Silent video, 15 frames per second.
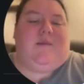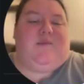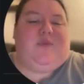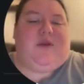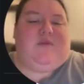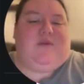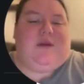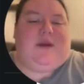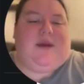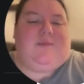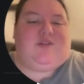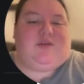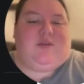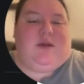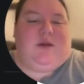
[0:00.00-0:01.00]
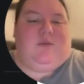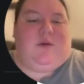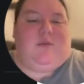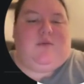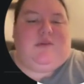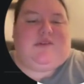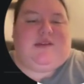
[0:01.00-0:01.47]
If we capture like
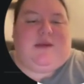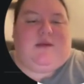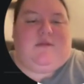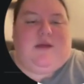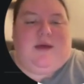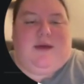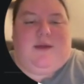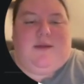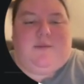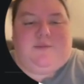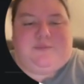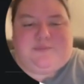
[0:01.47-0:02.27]
1% of that,